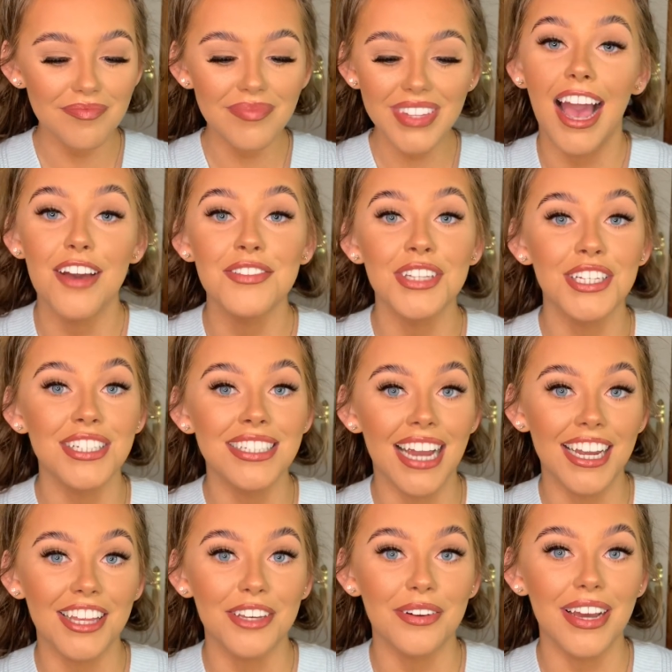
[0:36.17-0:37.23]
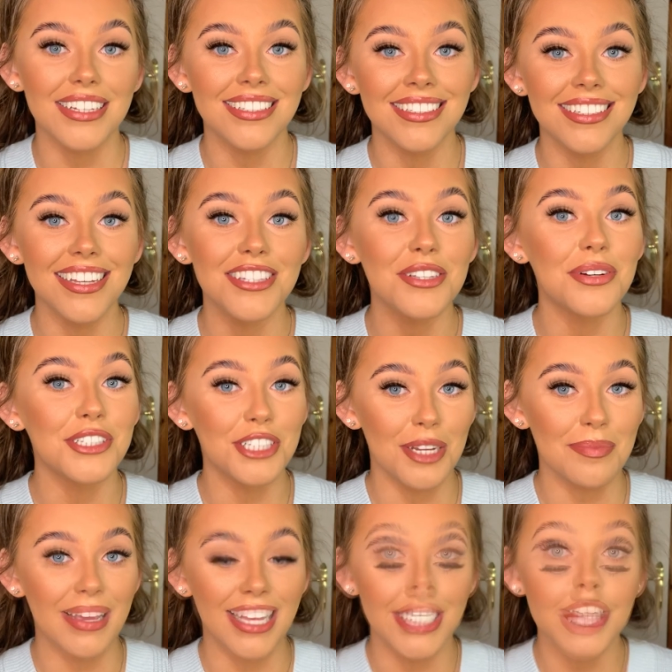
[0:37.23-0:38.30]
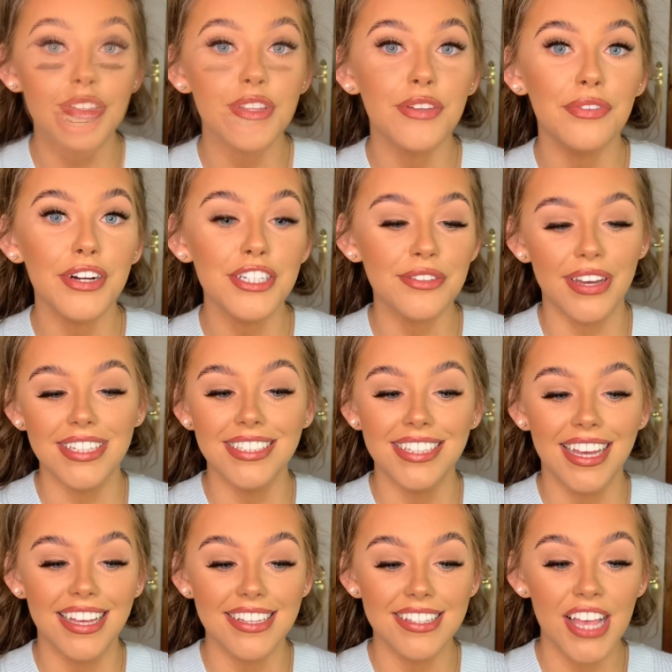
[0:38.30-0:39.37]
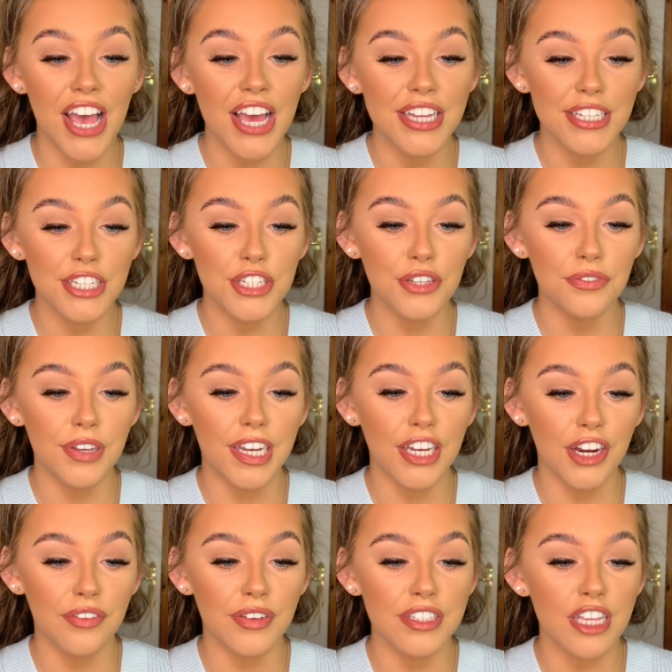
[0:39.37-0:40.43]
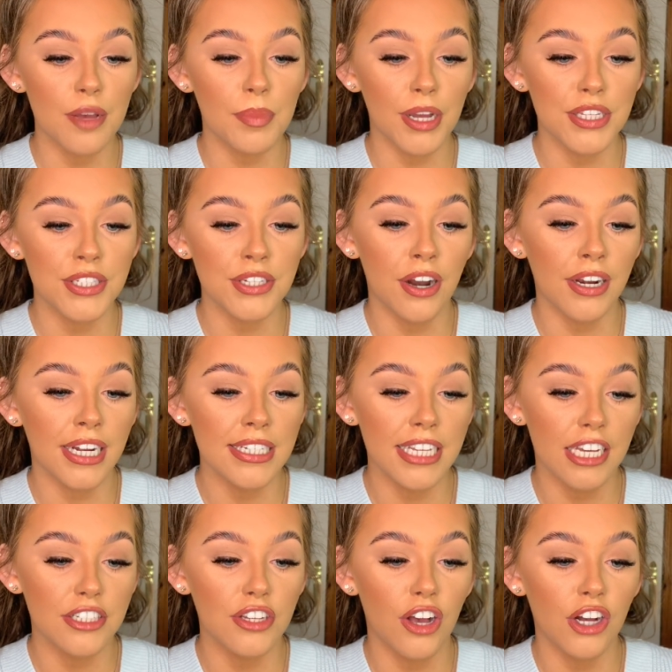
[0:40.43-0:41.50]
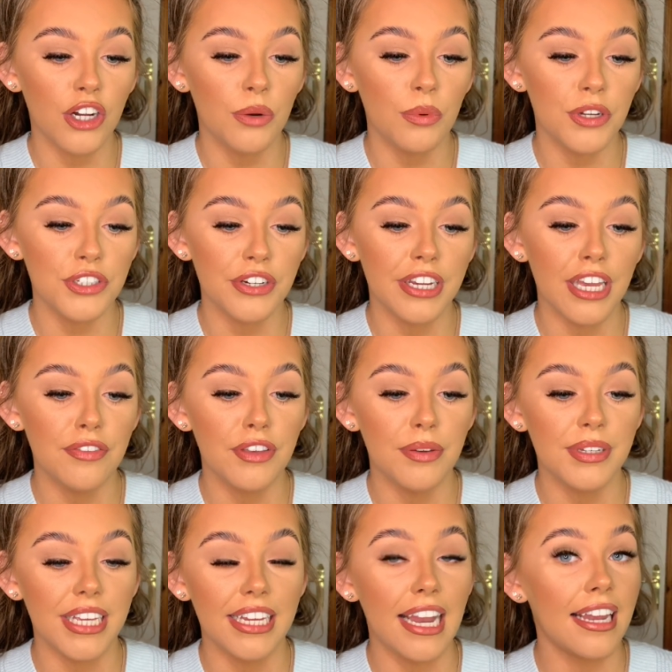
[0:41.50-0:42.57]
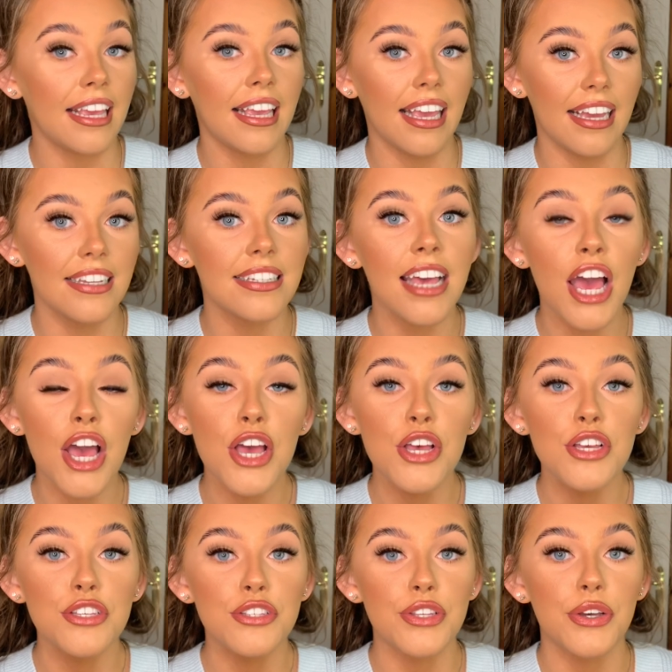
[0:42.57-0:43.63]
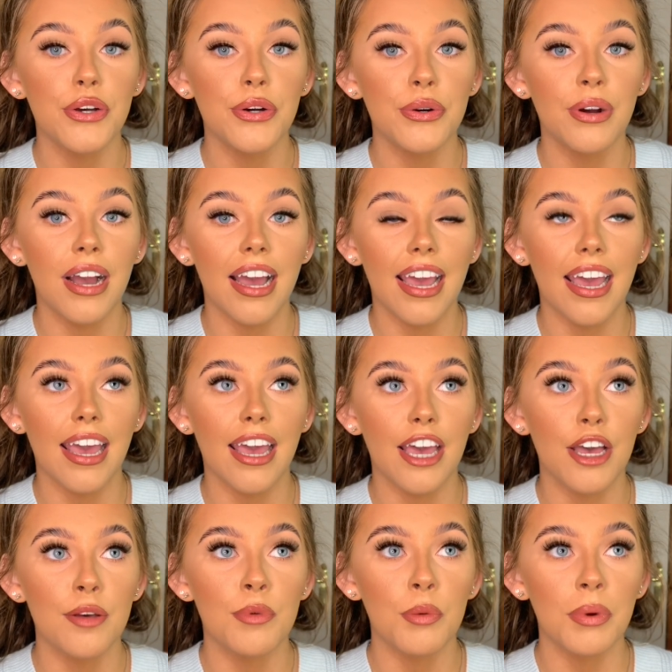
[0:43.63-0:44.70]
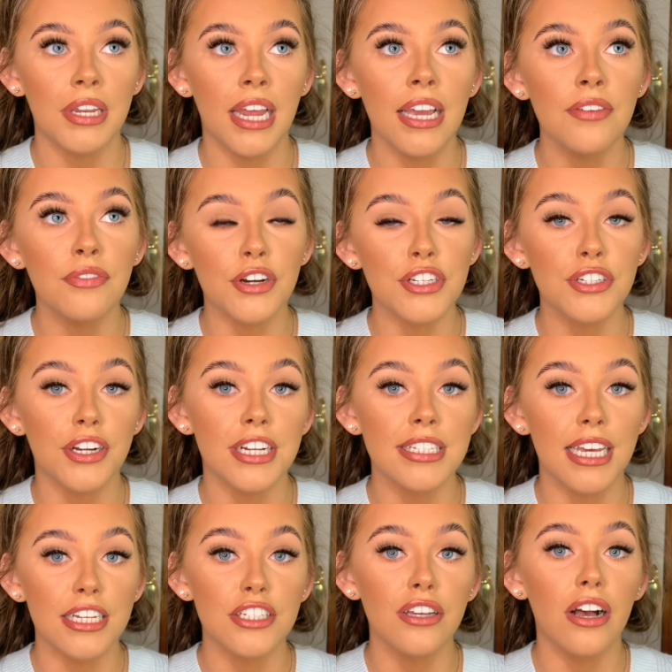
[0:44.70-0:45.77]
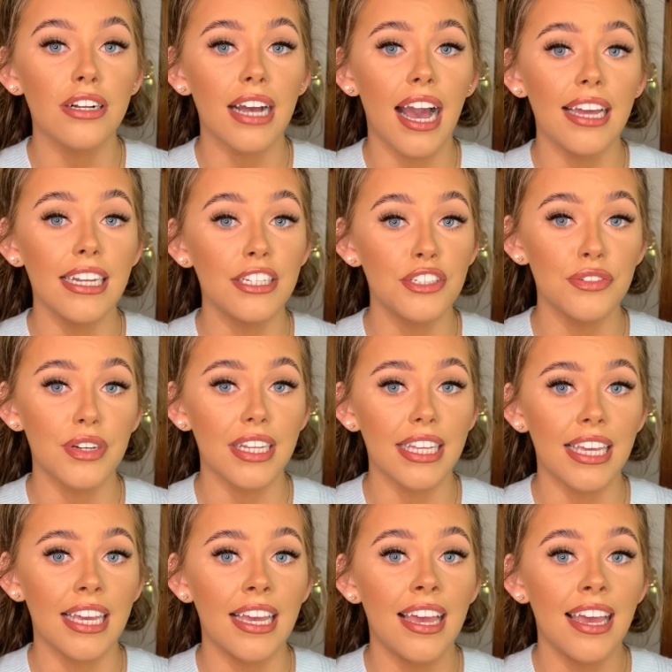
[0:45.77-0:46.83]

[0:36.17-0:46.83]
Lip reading: I haven't liked any of the questions yet, so it should be interesting. So the first question is, did you feel nervous about starting TikTok, wondering if you would get any hate? So when I first started TikTok, I didn't really